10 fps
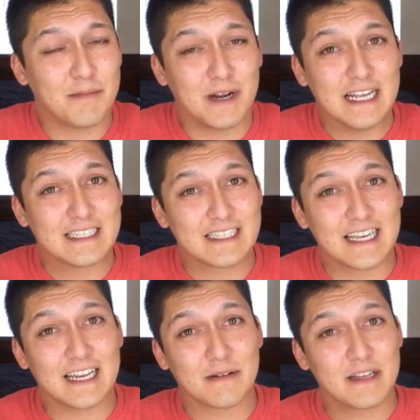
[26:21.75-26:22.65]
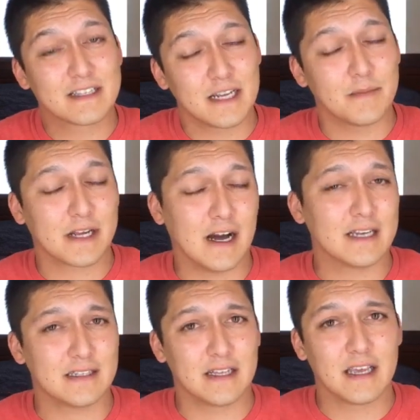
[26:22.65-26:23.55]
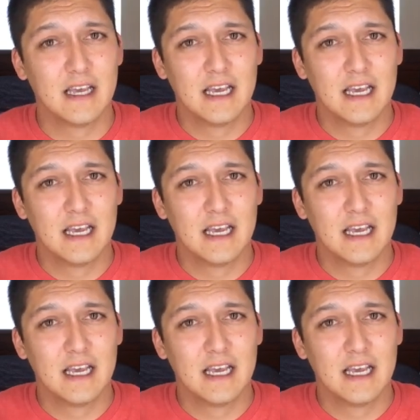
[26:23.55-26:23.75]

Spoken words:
but it's gonna be costly.